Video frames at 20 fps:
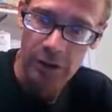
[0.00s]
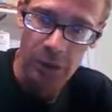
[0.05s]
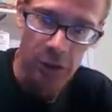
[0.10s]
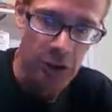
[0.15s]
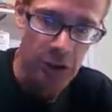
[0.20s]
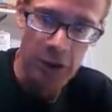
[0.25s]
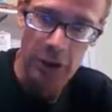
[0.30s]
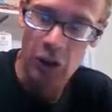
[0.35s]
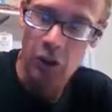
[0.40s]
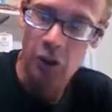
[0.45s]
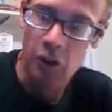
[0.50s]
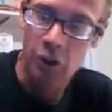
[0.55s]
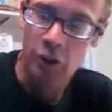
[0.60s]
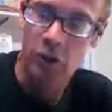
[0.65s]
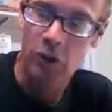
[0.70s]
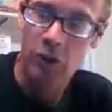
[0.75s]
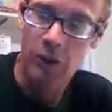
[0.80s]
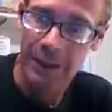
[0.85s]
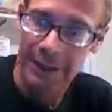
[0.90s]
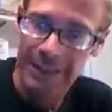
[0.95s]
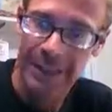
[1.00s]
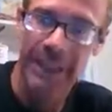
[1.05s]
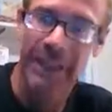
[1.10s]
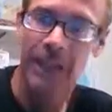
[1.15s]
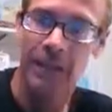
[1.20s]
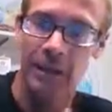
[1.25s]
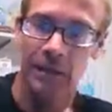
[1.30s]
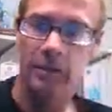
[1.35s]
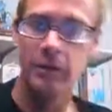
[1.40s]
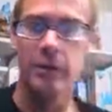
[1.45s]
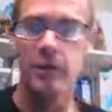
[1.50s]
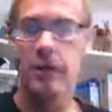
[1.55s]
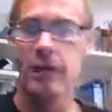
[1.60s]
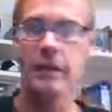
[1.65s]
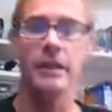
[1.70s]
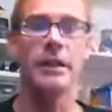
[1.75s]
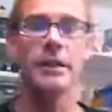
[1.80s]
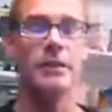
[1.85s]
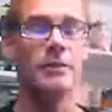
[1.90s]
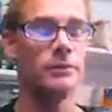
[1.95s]
but they sure can't
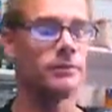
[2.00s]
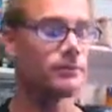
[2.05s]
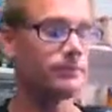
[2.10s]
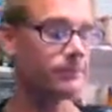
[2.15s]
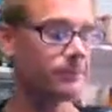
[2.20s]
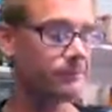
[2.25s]
take it.